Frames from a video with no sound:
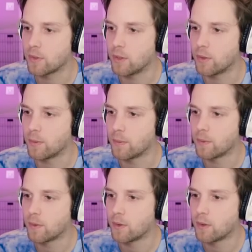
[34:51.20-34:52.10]
Dude.
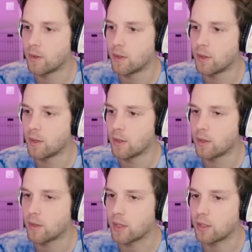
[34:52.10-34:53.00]

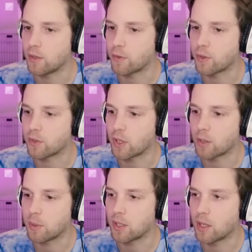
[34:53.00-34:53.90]
Thank you for
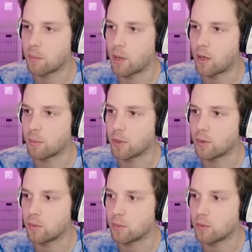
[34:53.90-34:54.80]
sucking me into that bomb,
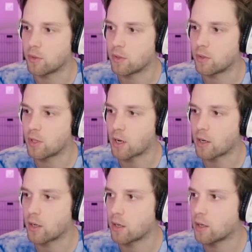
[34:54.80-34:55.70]
you
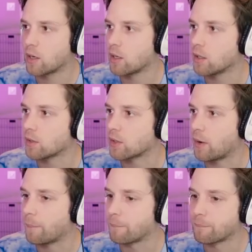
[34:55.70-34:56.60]
sucker. Let's
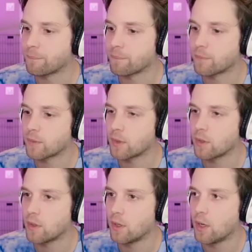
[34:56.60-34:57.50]
go.
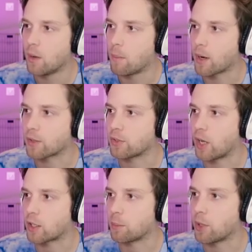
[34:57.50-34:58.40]
Mark
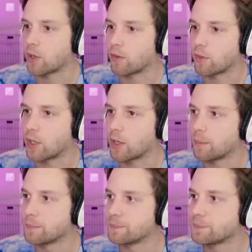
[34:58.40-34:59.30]
Zuckerberg over here.